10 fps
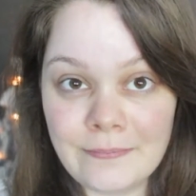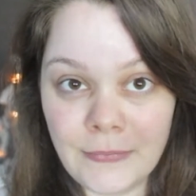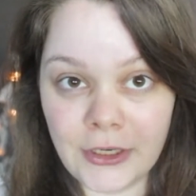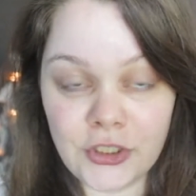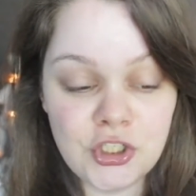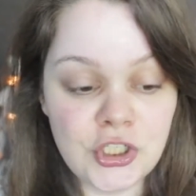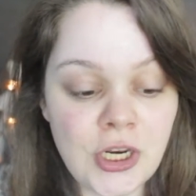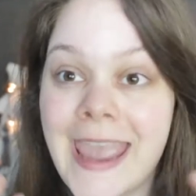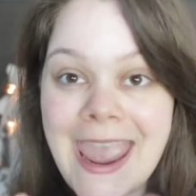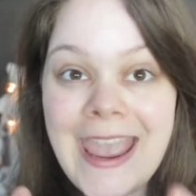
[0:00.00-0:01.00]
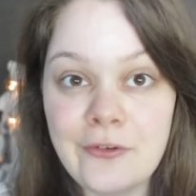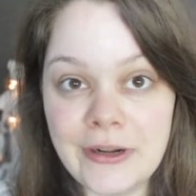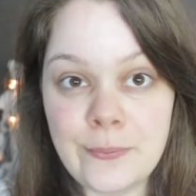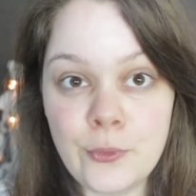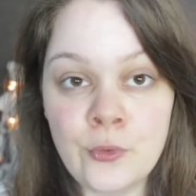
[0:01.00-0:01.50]
much care
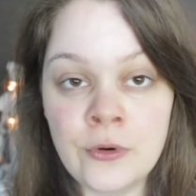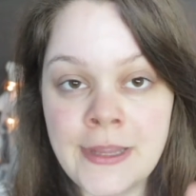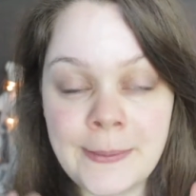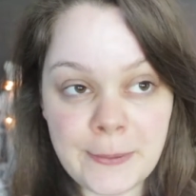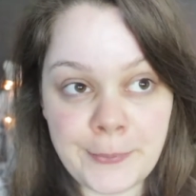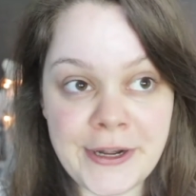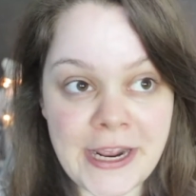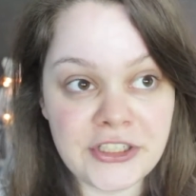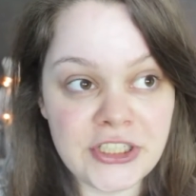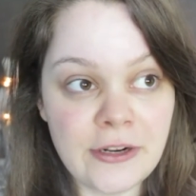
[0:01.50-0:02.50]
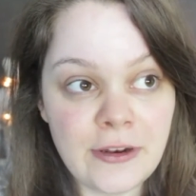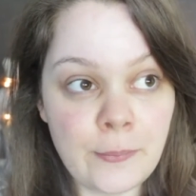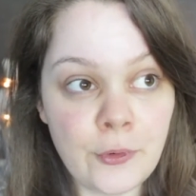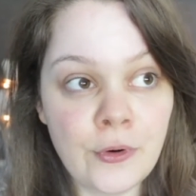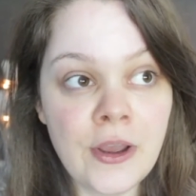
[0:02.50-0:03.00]
anymore and that my protection
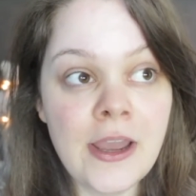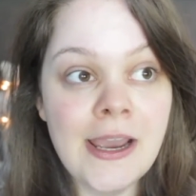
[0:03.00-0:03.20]
anymore.